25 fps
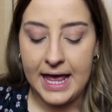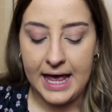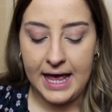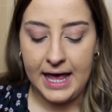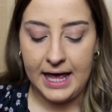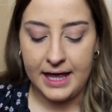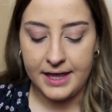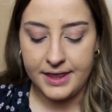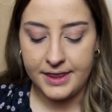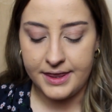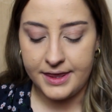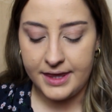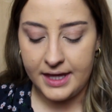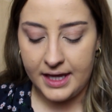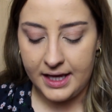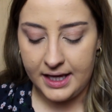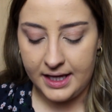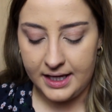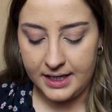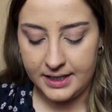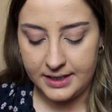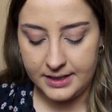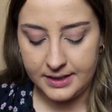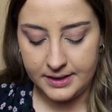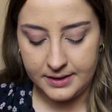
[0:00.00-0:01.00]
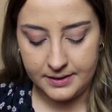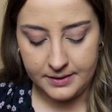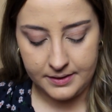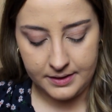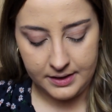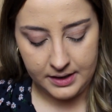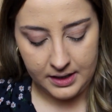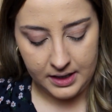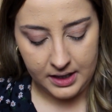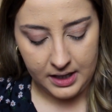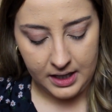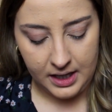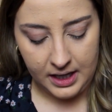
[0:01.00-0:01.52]
And then
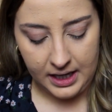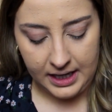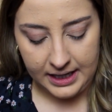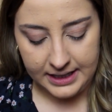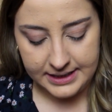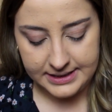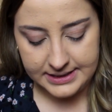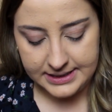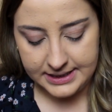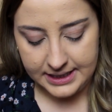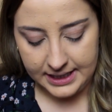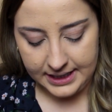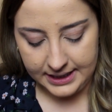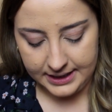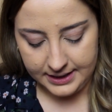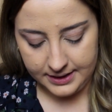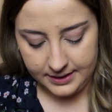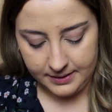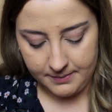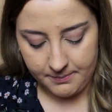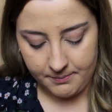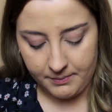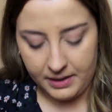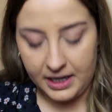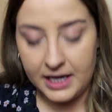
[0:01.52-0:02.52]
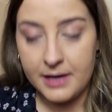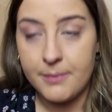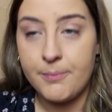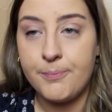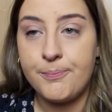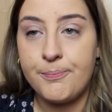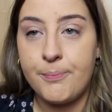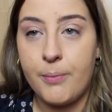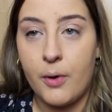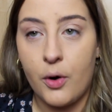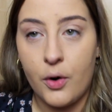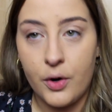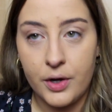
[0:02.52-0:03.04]
I take my
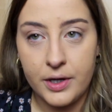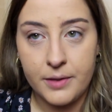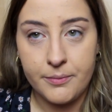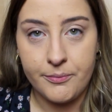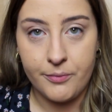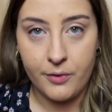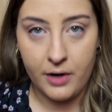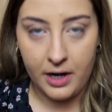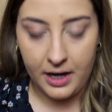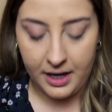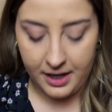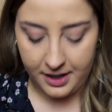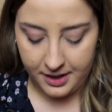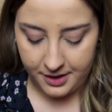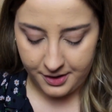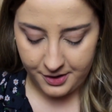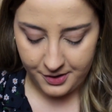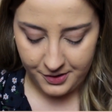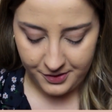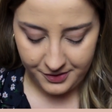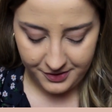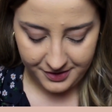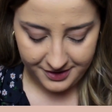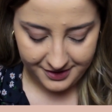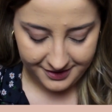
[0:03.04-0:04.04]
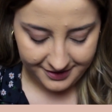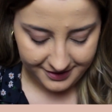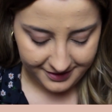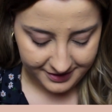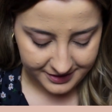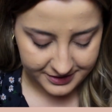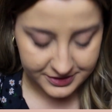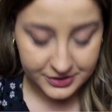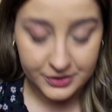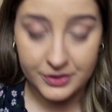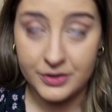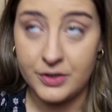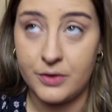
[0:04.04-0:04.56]
boy brow, I don't